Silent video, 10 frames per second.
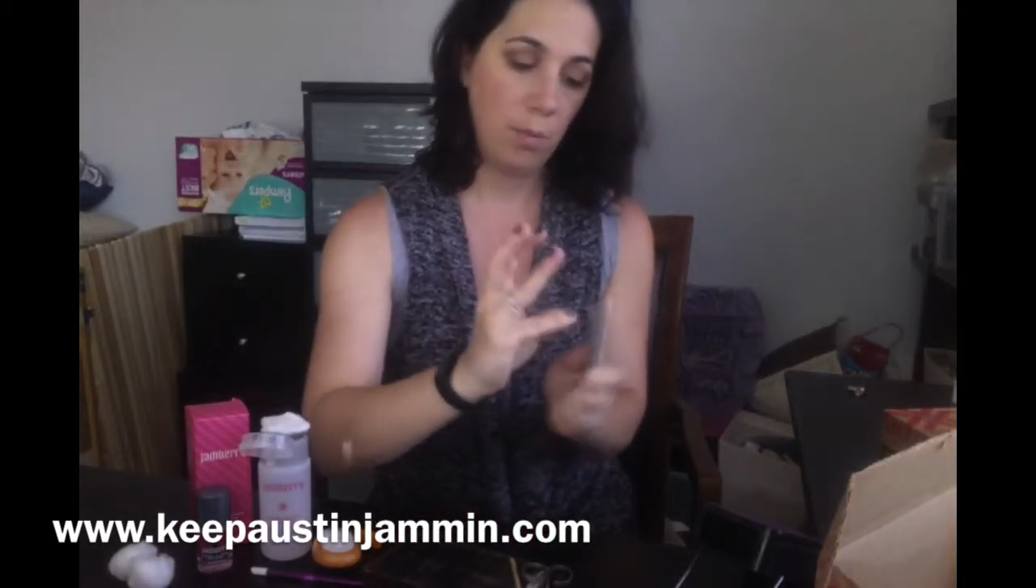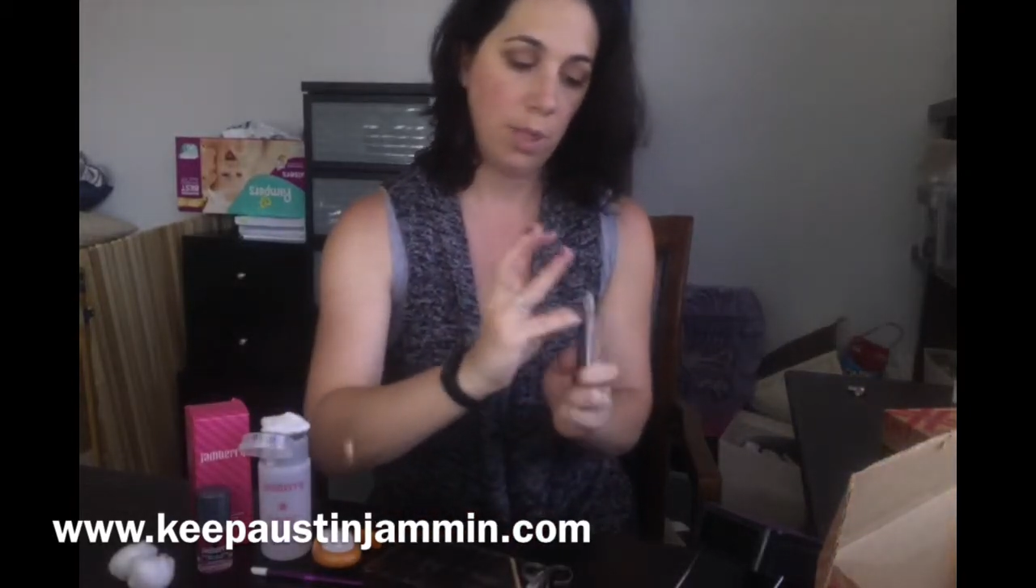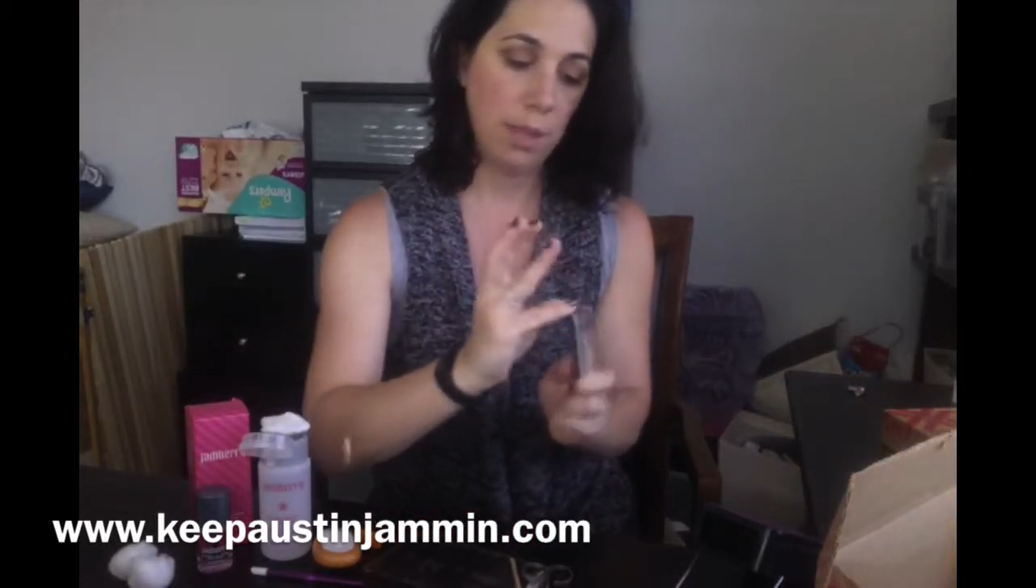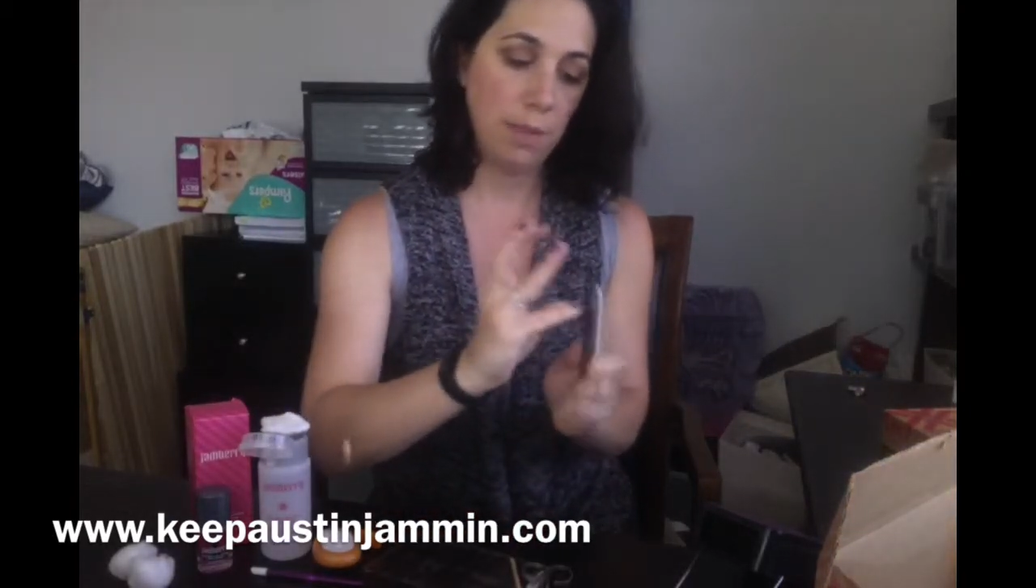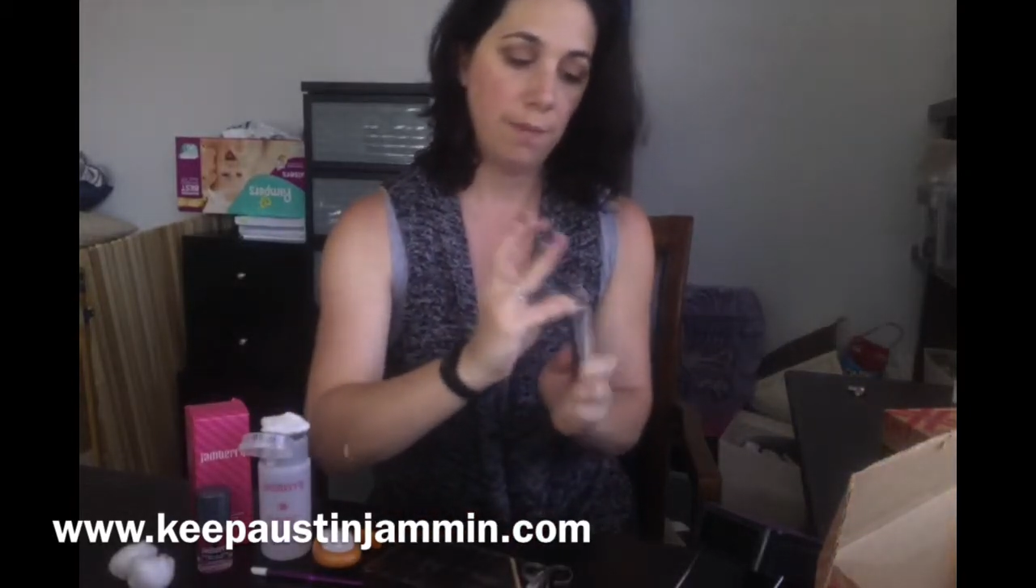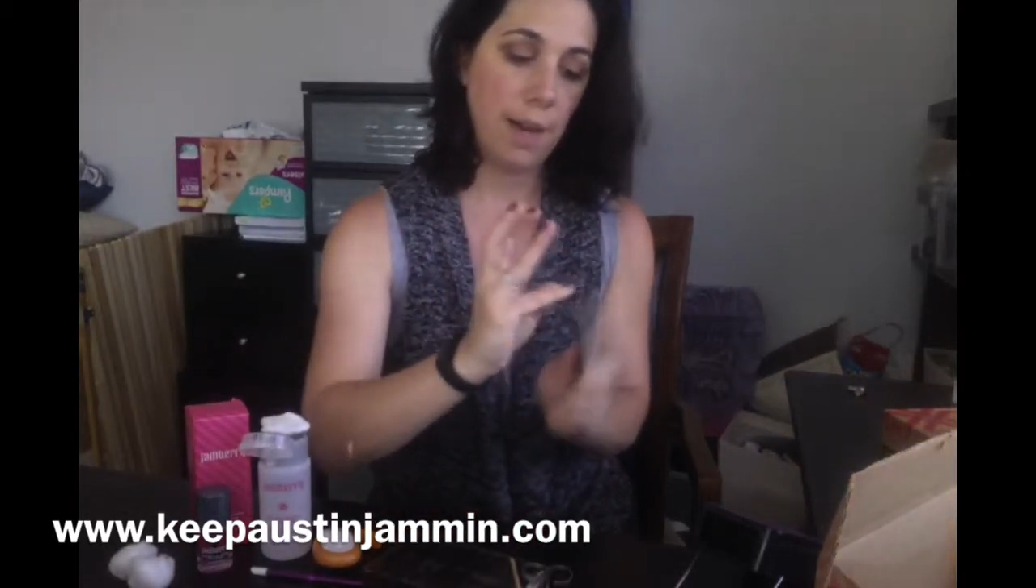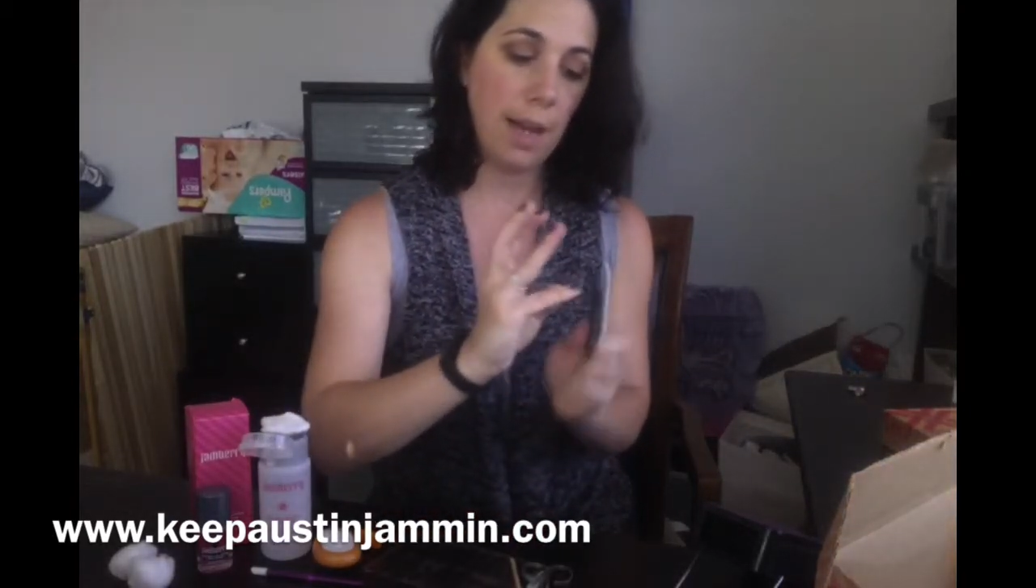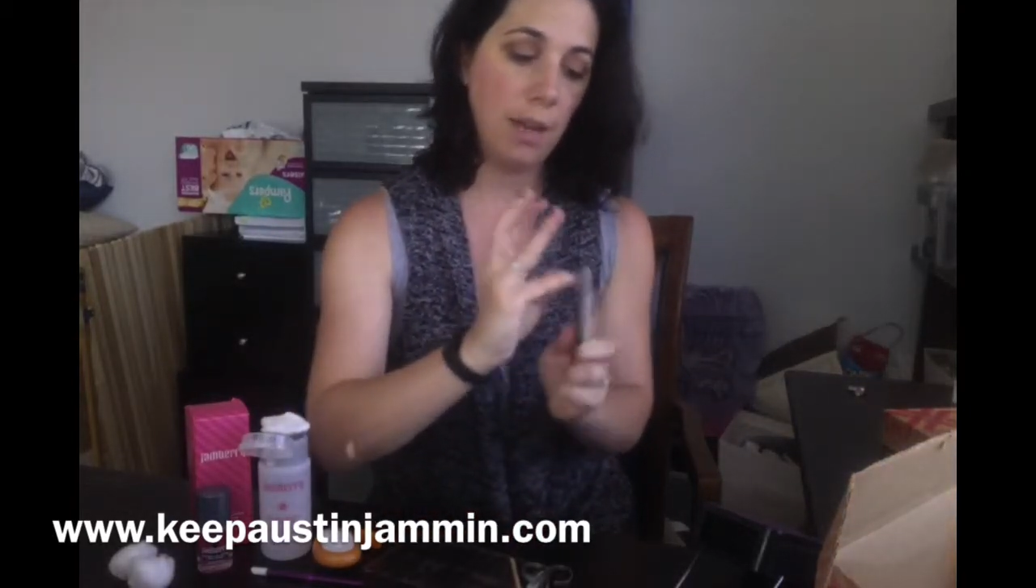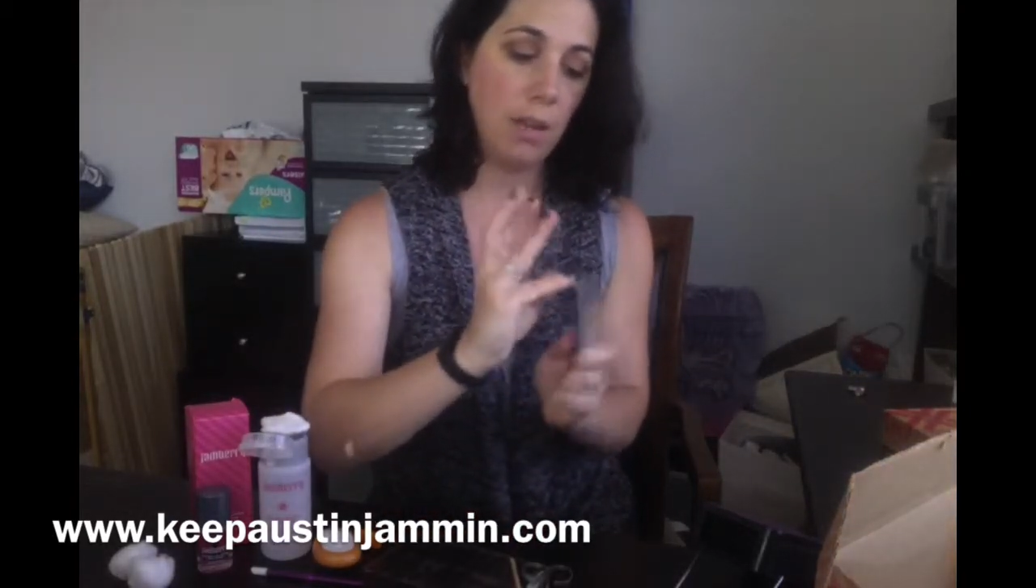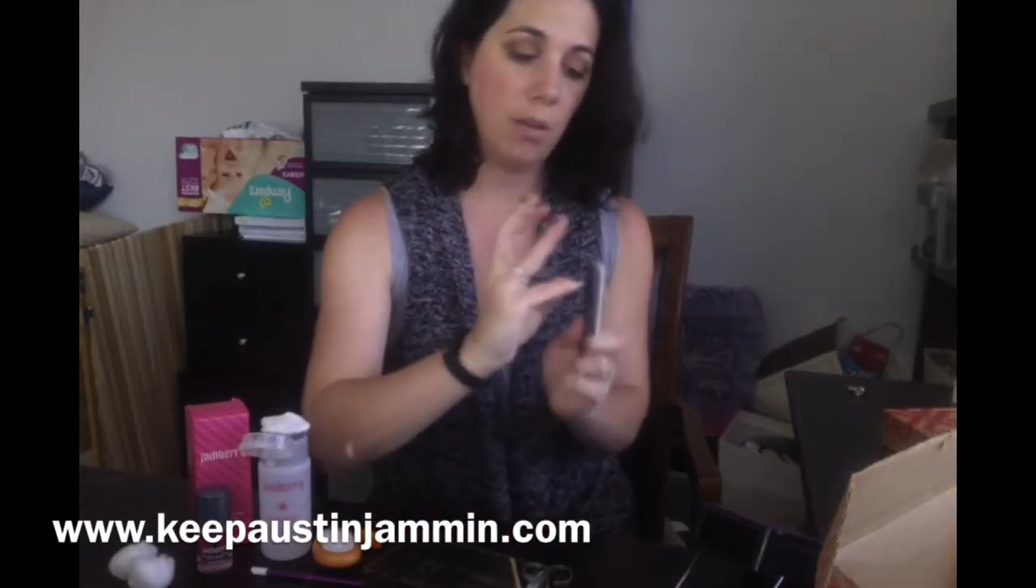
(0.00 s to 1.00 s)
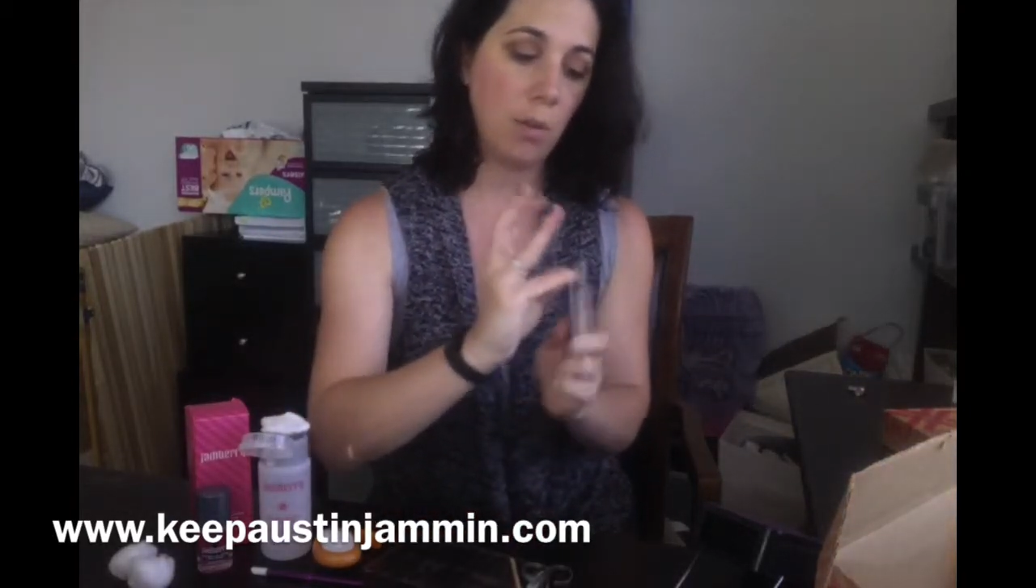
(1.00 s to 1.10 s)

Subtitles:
with the file